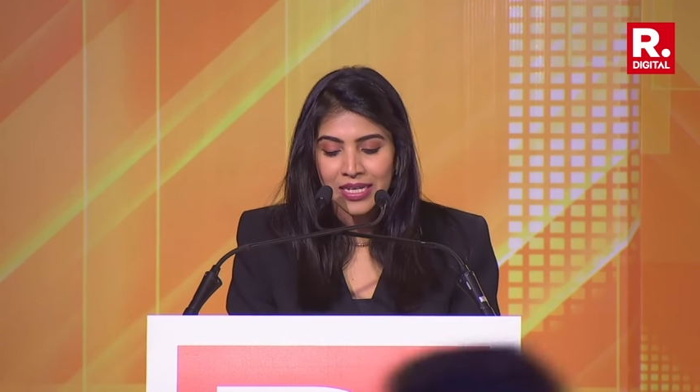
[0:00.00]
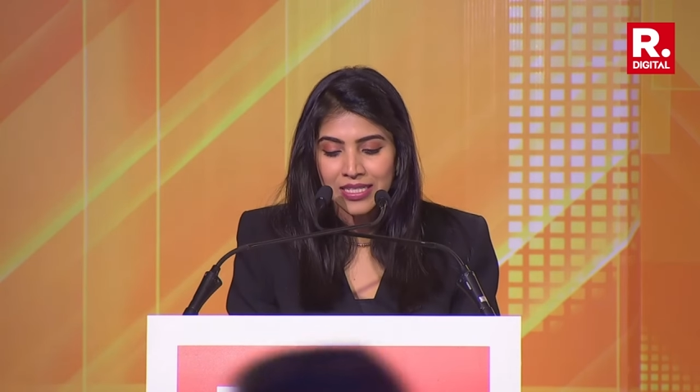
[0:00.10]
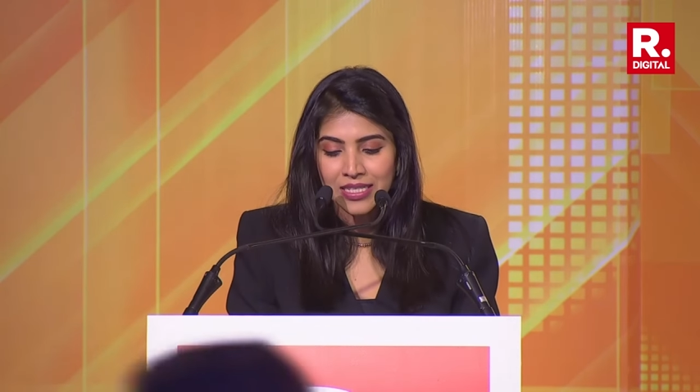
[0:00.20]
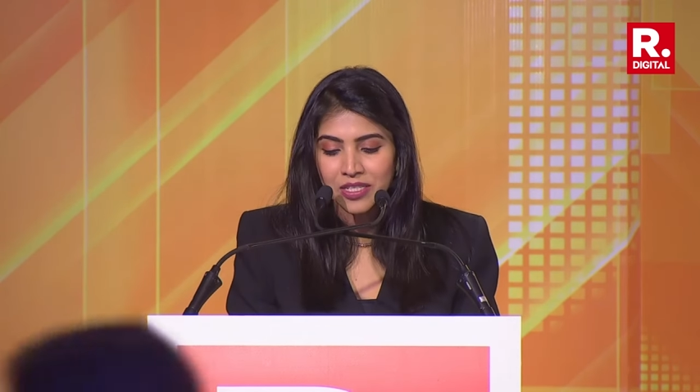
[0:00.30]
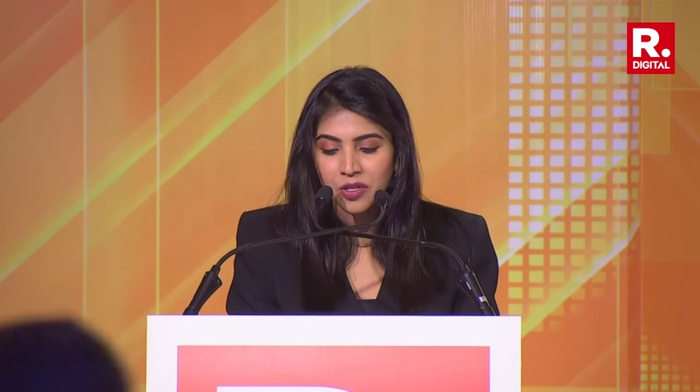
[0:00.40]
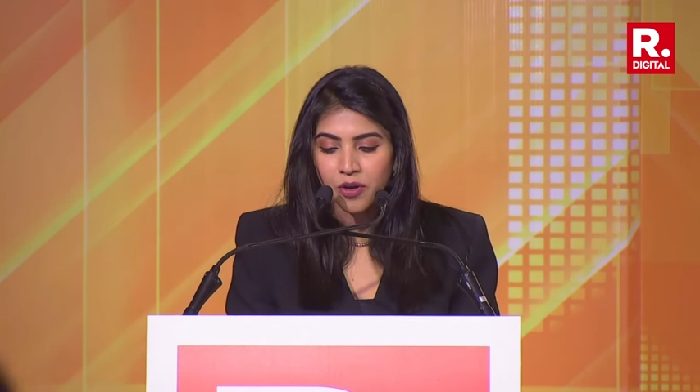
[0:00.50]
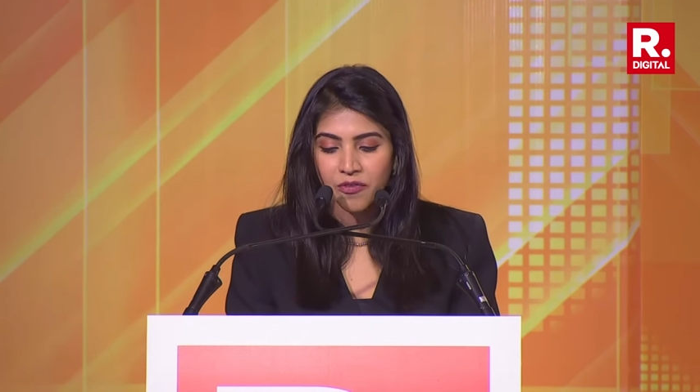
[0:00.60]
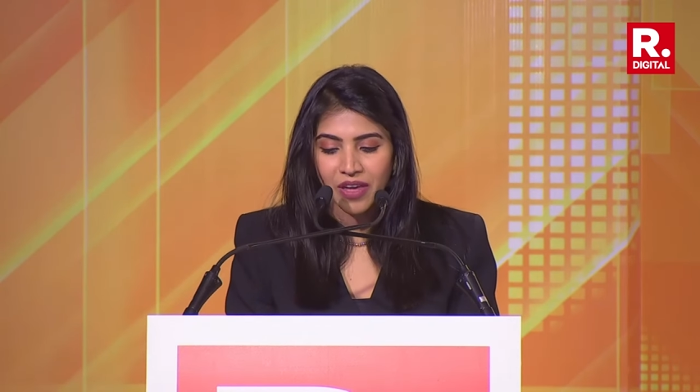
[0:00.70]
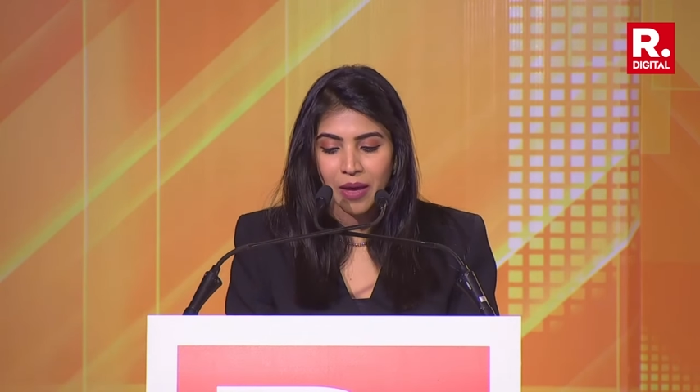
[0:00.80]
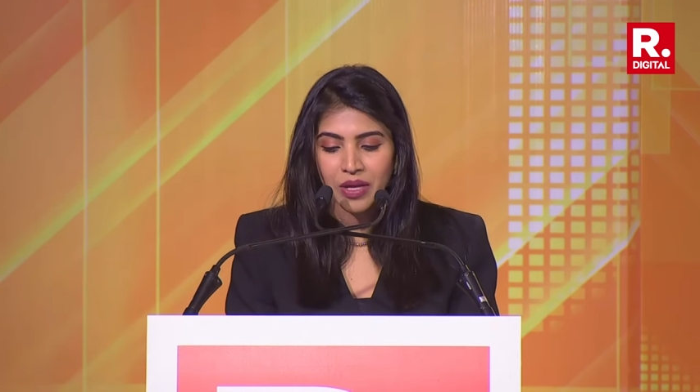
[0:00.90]
Institute
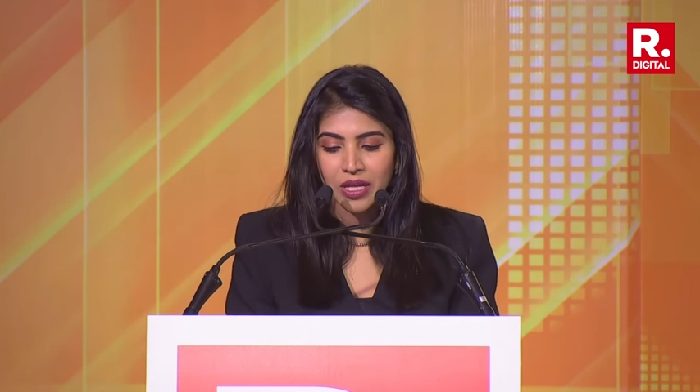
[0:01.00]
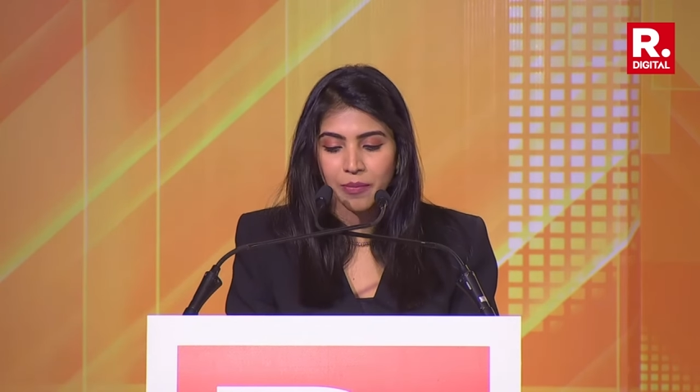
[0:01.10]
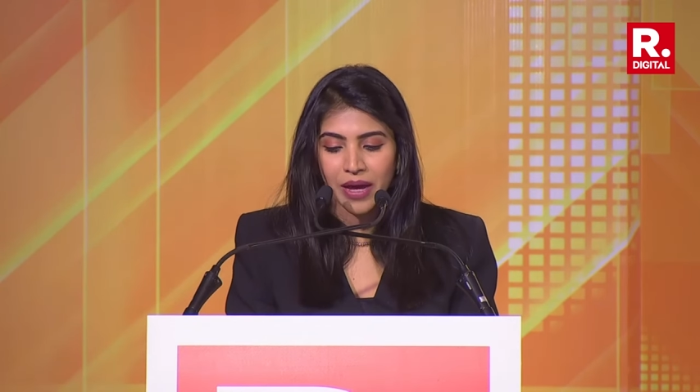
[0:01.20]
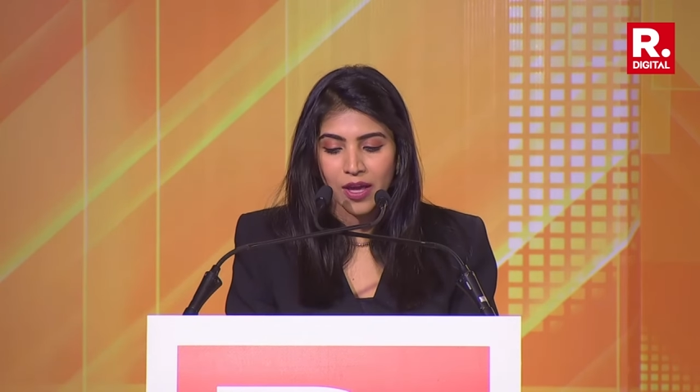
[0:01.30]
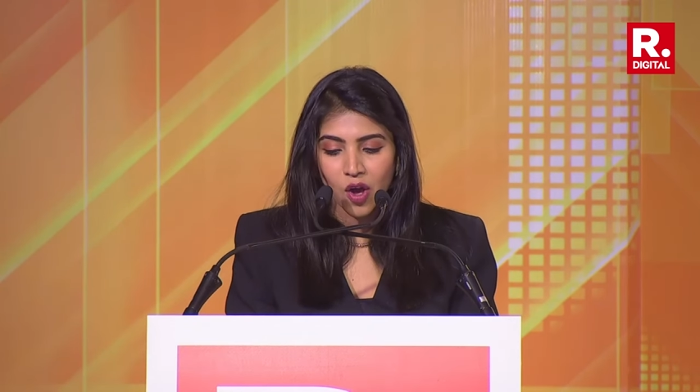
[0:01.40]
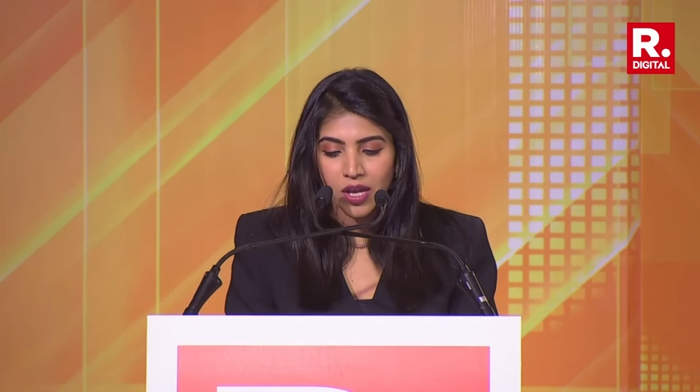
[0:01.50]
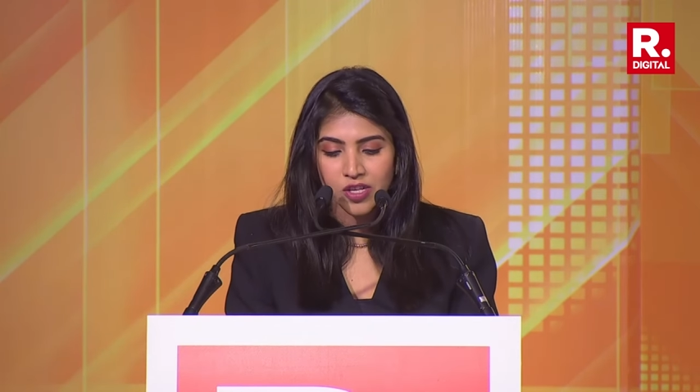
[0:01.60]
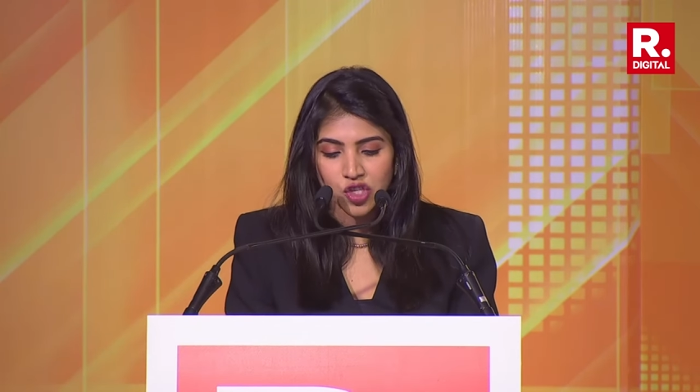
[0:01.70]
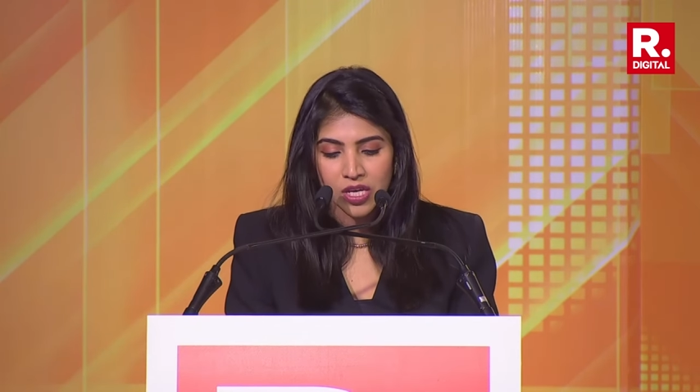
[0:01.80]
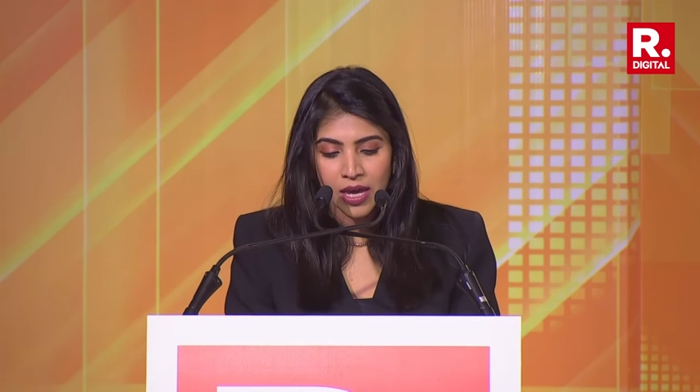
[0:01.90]
of Chemical
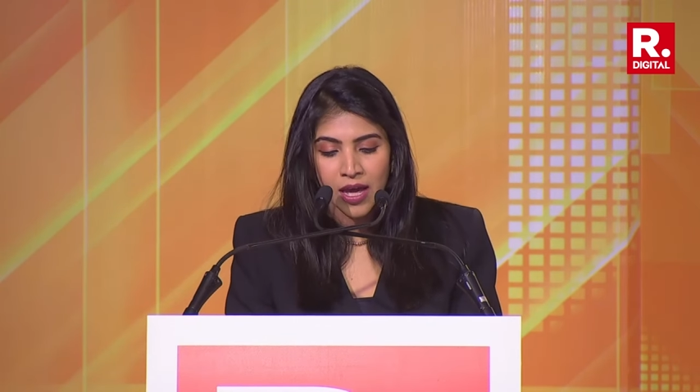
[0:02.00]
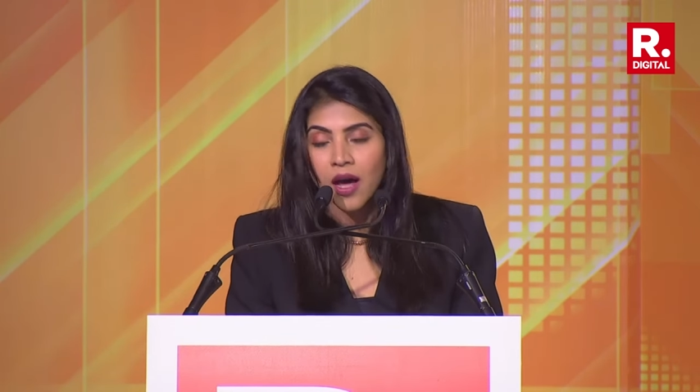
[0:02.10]
Biology.